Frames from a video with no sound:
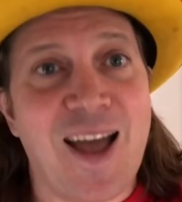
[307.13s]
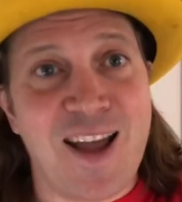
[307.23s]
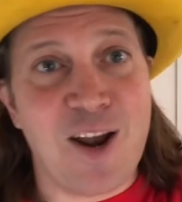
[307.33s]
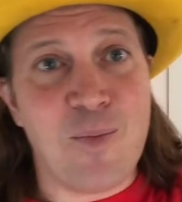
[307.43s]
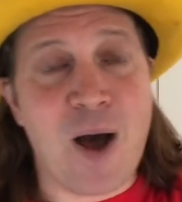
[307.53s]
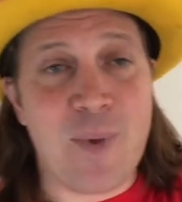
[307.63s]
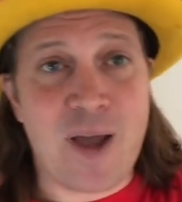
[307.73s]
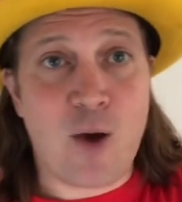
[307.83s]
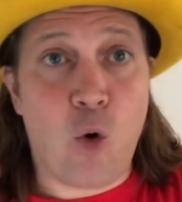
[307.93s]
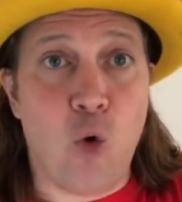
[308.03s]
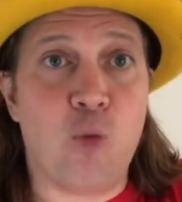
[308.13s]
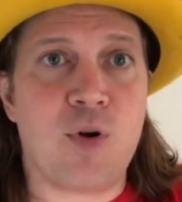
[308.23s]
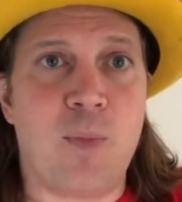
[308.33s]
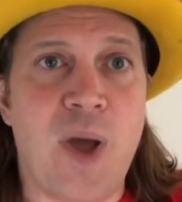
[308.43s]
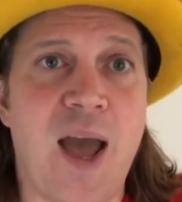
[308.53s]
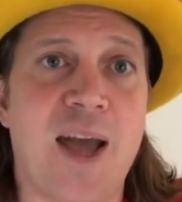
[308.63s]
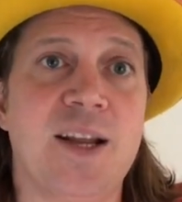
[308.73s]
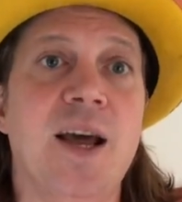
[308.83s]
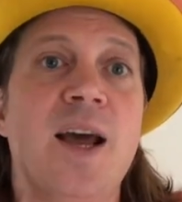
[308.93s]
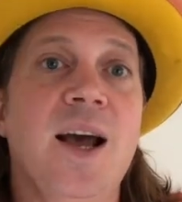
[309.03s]
edamame all prepared.
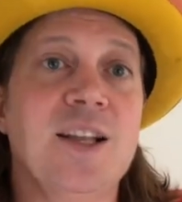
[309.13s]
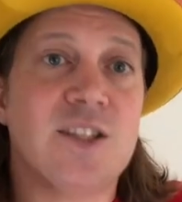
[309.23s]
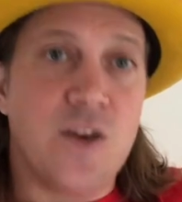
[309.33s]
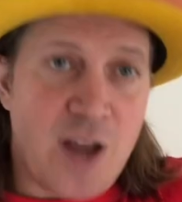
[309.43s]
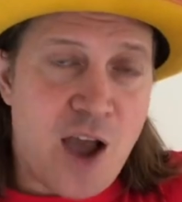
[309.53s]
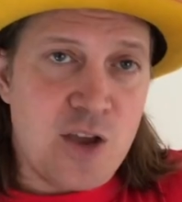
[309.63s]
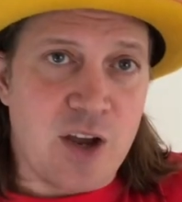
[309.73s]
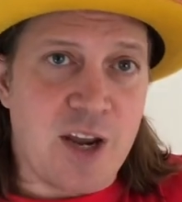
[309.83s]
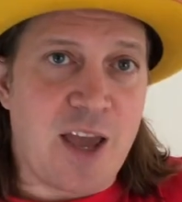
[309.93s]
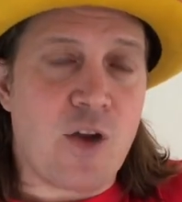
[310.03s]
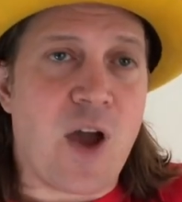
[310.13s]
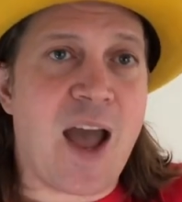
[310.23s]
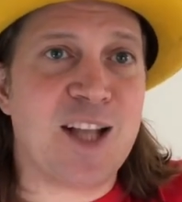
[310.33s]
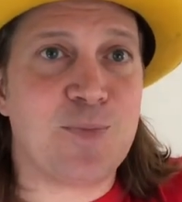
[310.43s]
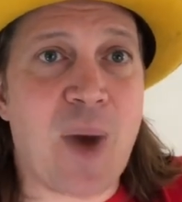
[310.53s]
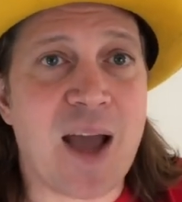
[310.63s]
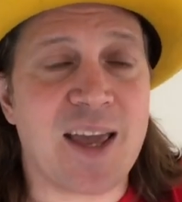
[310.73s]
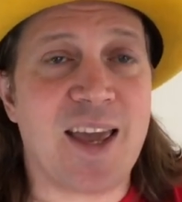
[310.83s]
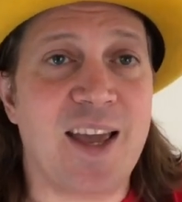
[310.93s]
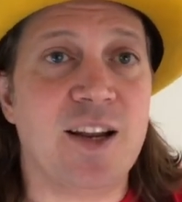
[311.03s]
And so now you're gonna get your hands
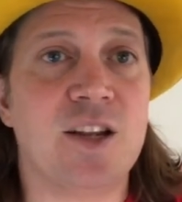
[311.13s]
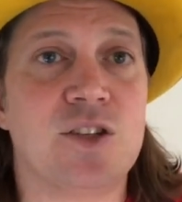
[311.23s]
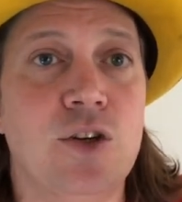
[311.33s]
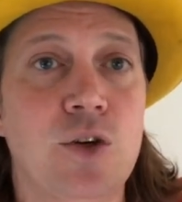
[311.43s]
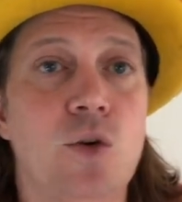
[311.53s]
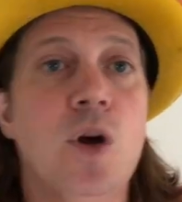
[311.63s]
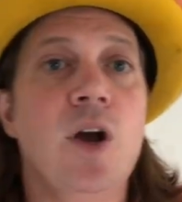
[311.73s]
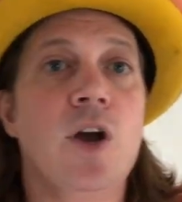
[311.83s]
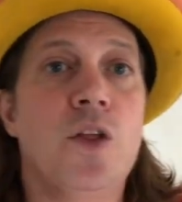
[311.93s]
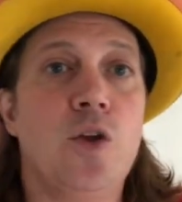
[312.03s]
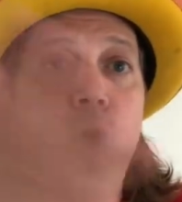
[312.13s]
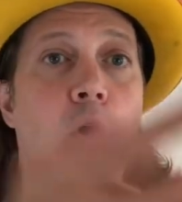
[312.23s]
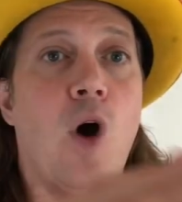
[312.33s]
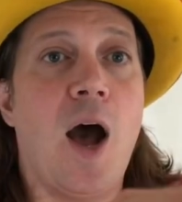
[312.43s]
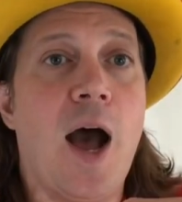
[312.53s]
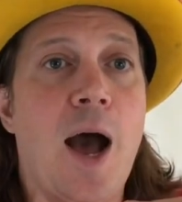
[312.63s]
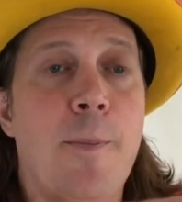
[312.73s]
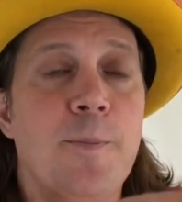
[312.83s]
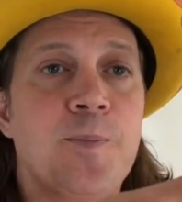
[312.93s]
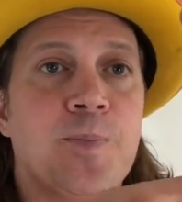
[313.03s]
back into your
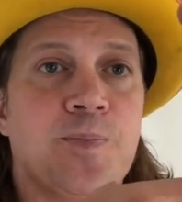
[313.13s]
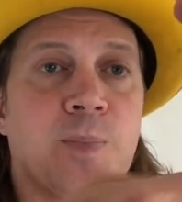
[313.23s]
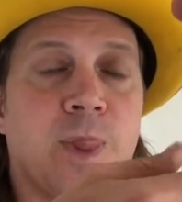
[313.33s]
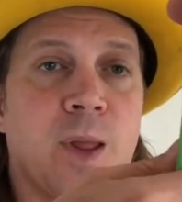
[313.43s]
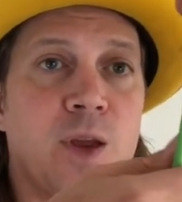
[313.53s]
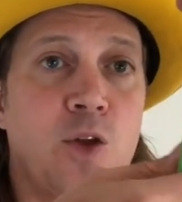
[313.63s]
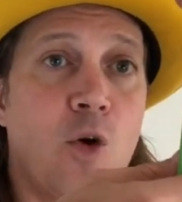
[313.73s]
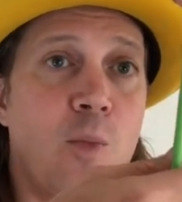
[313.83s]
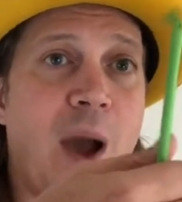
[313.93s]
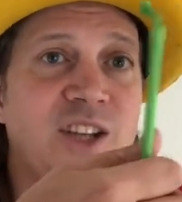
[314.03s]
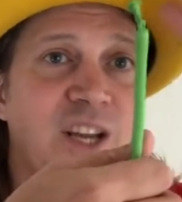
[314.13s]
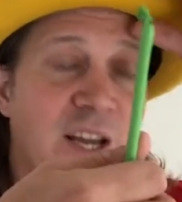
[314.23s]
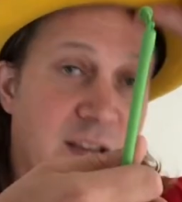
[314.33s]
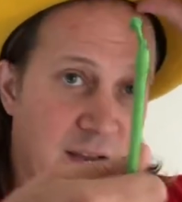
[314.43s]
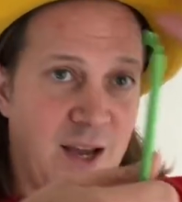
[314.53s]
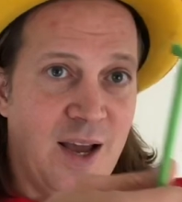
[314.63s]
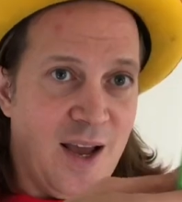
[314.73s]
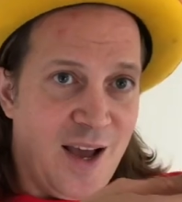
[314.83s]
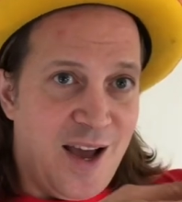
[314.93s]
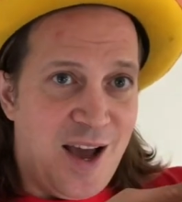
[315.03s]
magic
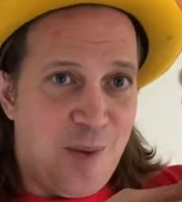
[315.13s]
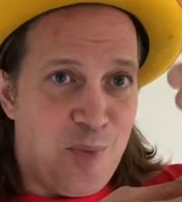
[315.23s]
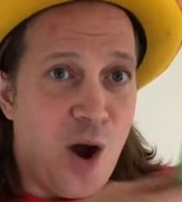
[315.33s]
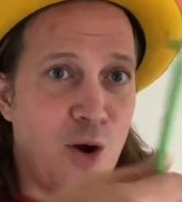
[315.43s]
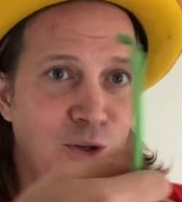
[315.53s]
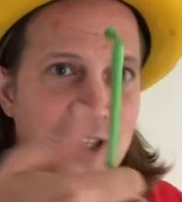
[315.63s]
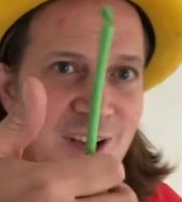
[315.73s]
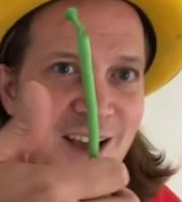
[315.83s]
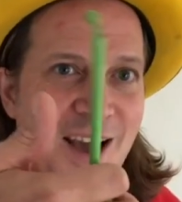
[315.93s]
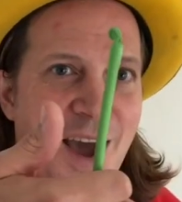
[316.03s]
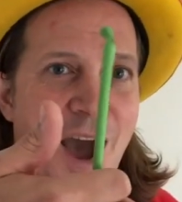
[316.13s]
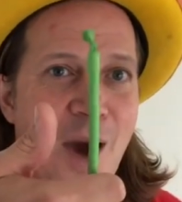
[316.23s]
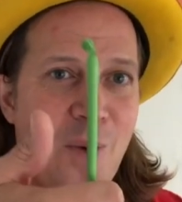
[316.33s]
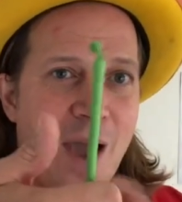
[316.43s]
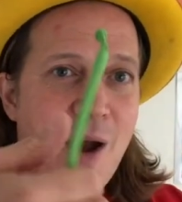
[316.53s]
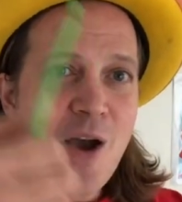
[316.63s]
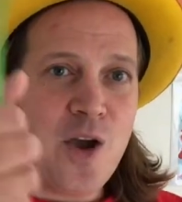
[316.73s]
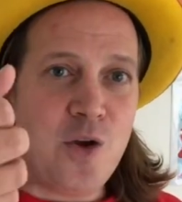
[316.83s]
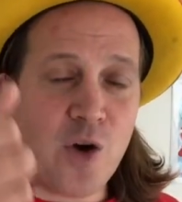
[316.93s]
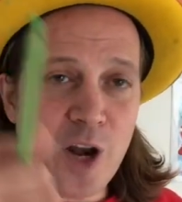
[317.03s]
pose, where
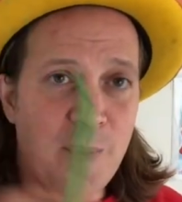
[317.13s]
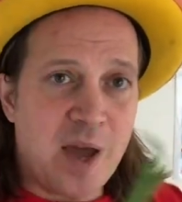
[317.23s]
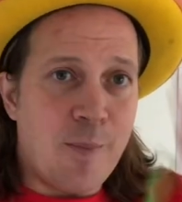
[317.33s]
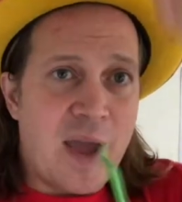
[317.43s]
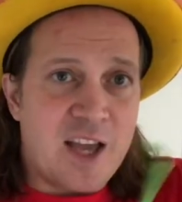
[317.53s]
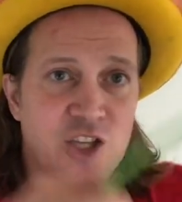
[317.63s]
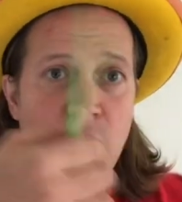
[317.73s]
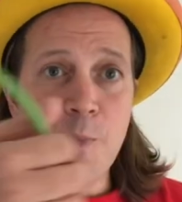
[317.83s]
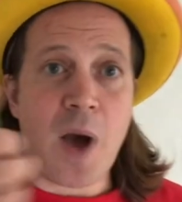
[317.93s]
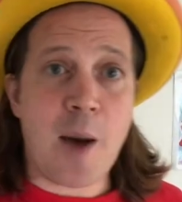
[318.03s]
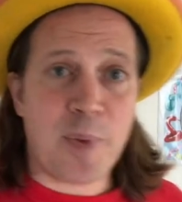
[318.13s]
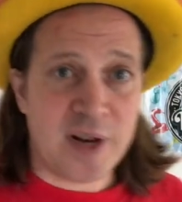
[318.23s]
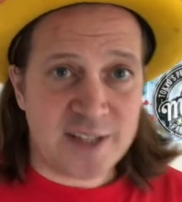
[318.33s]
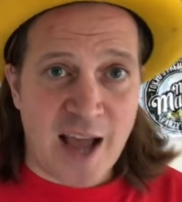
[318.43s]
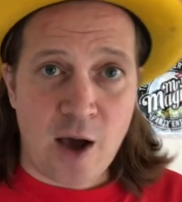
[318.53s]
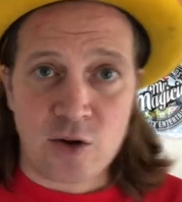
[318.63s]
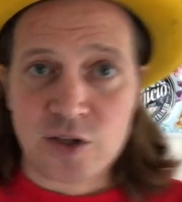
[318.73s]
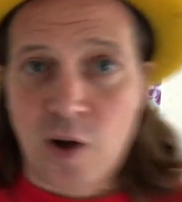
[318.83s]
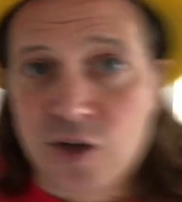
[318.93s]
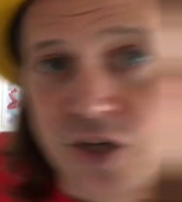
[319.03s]
you're gonna be able to make it jump up and down. So I'll